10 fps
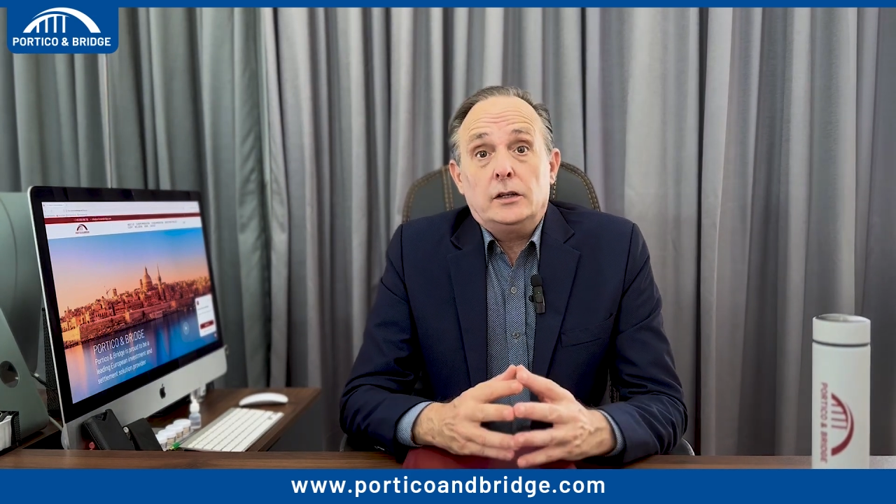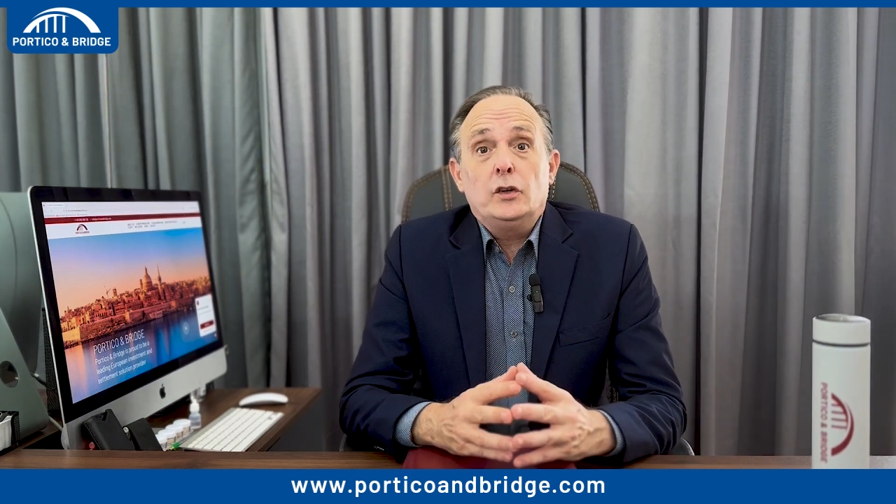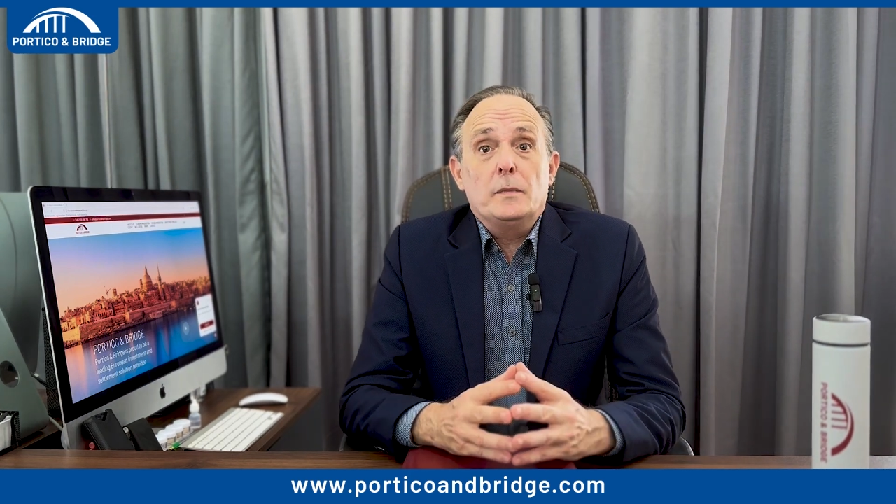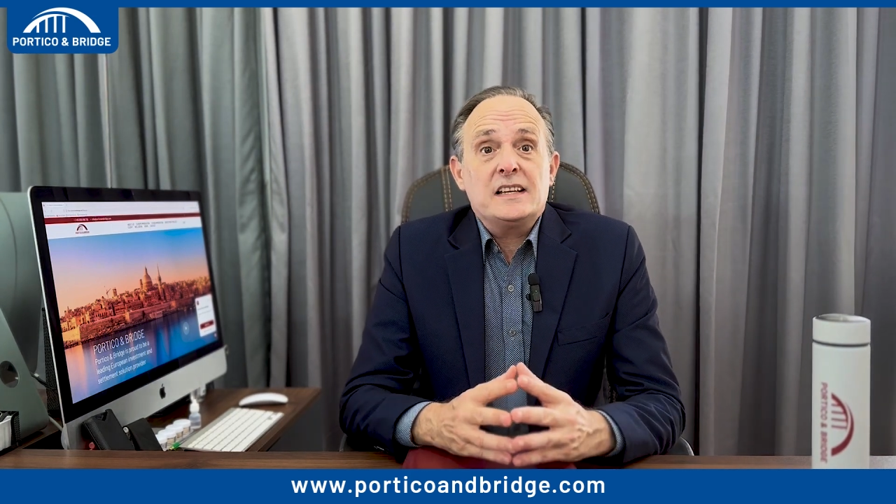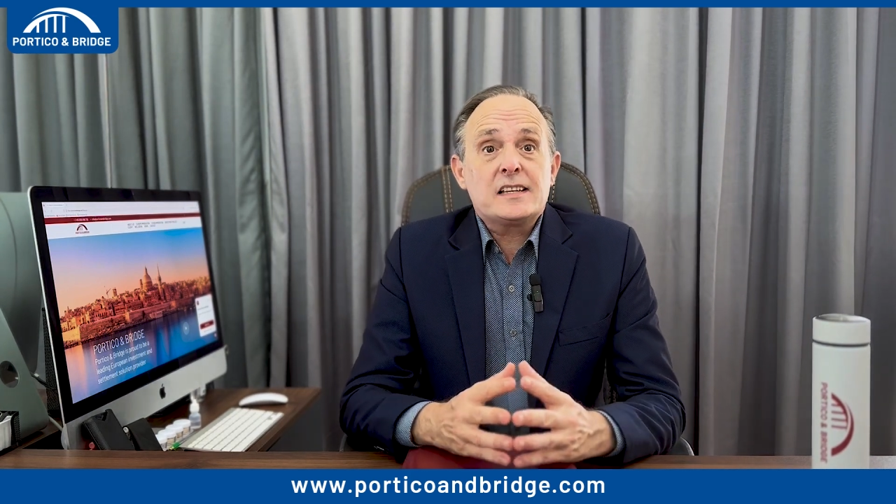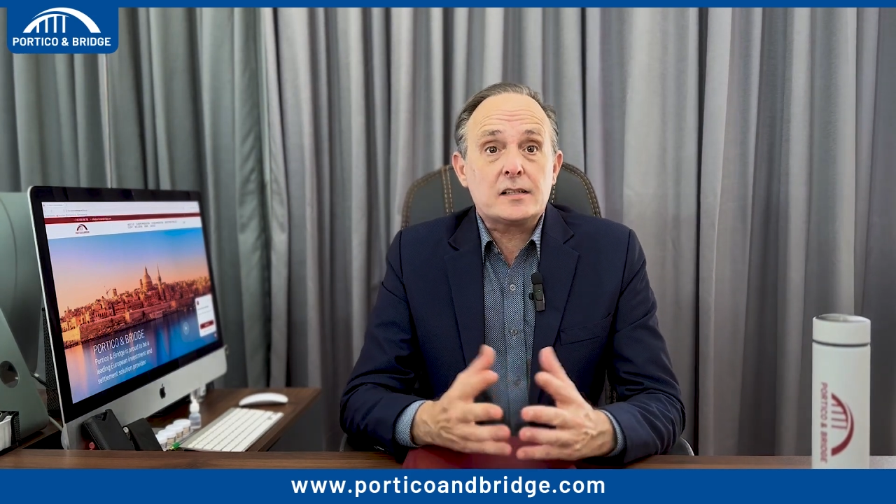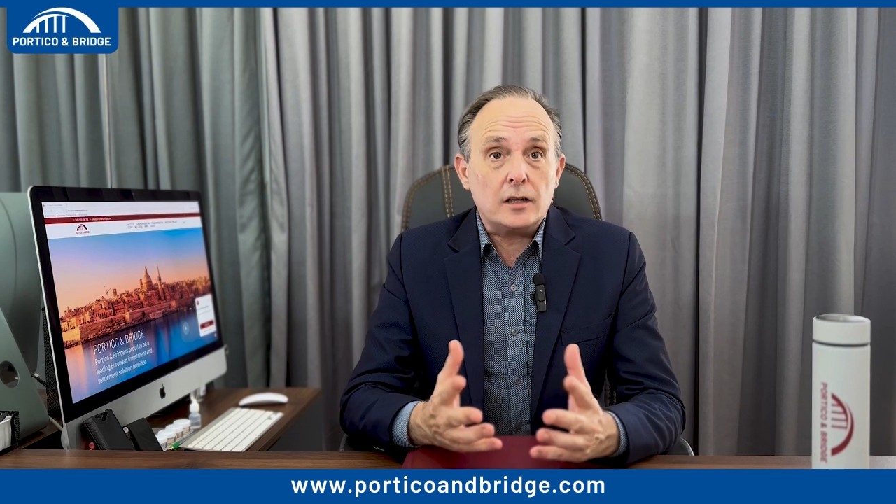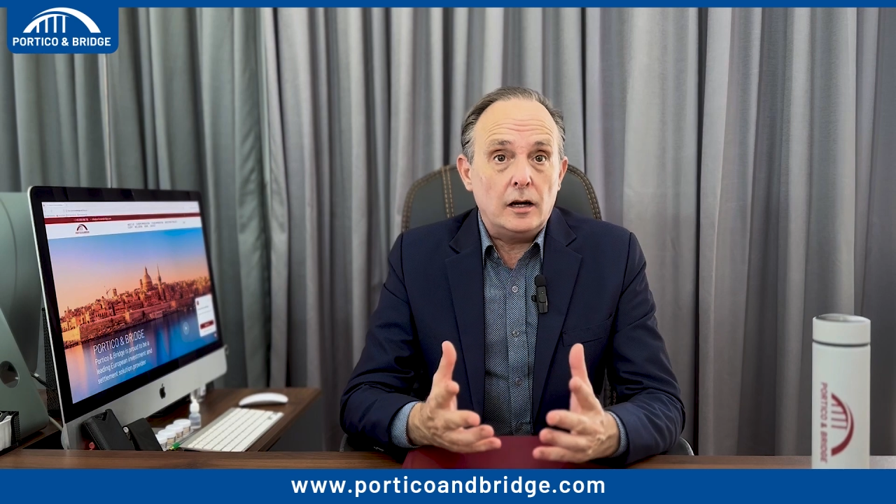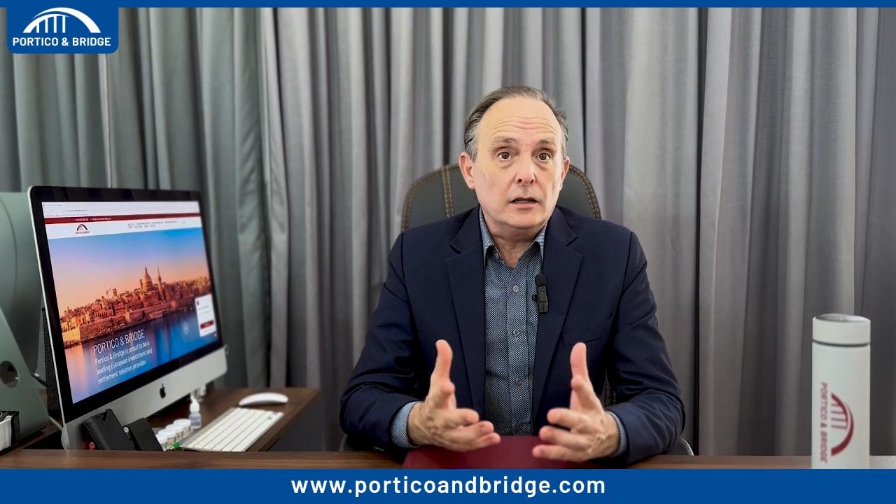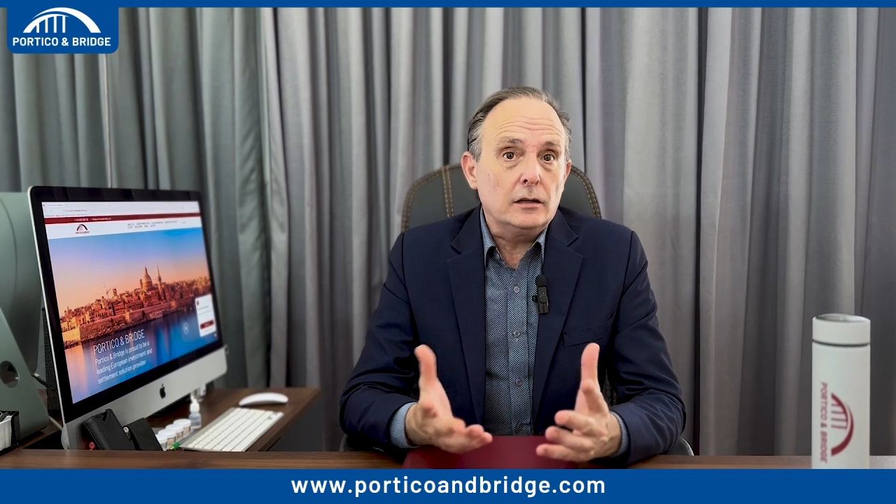you must
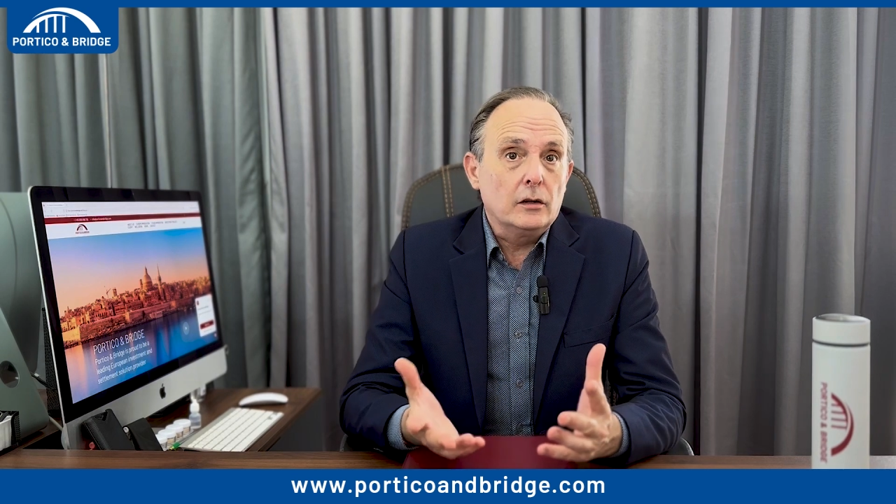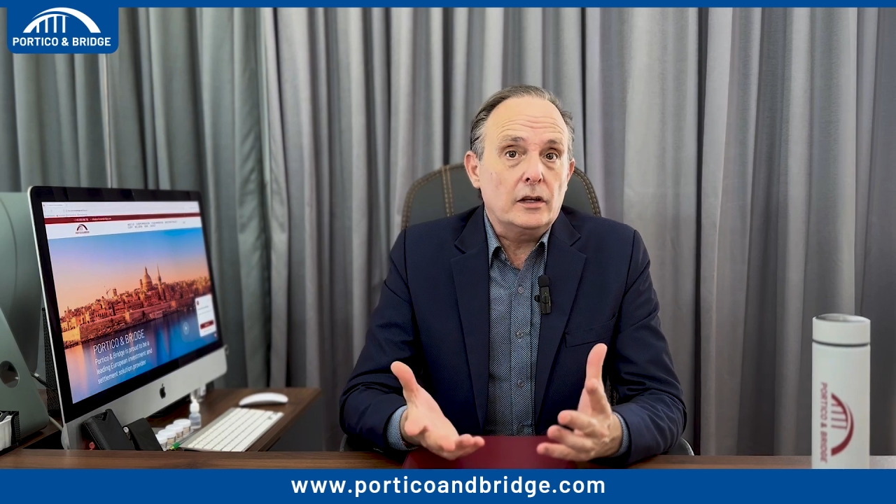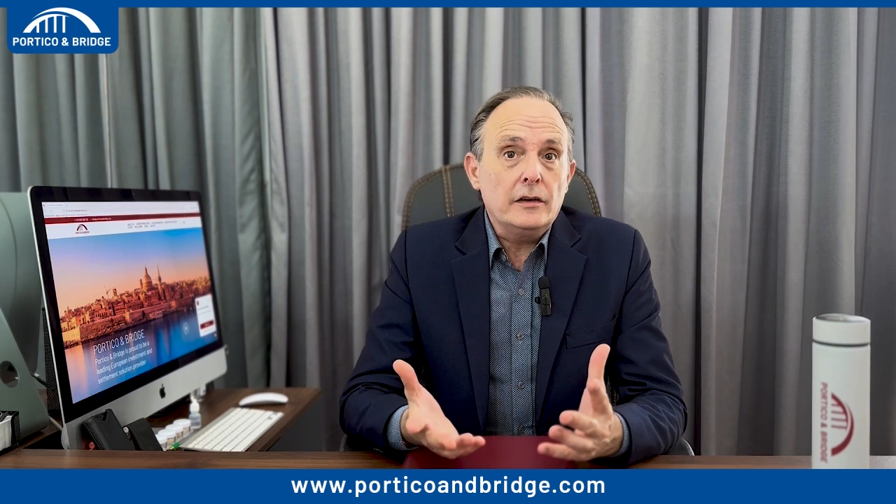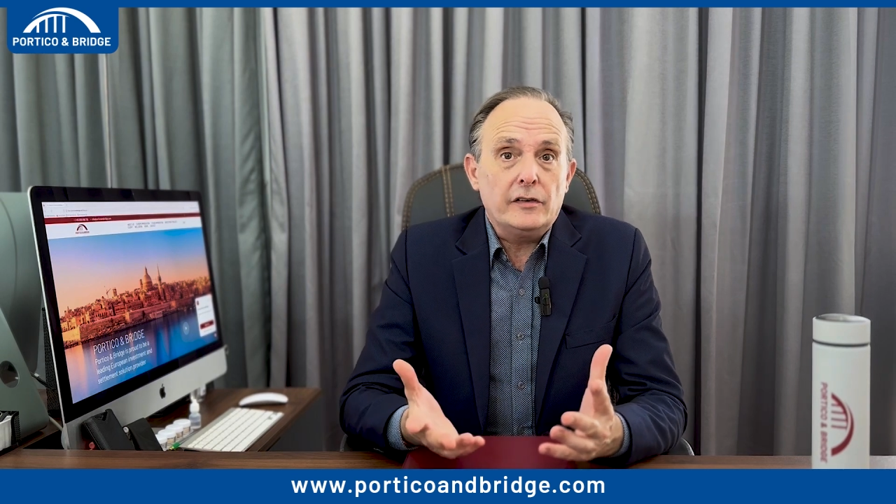start looking